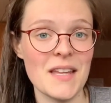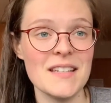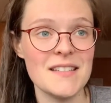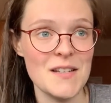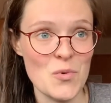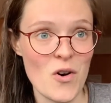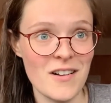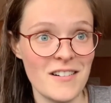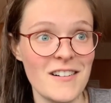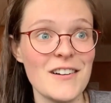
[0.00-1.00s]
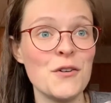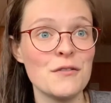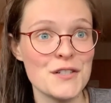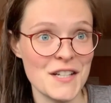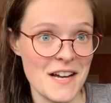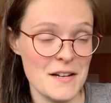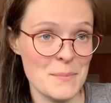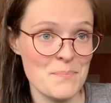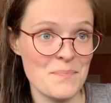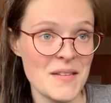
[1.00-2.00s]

seawater, over time.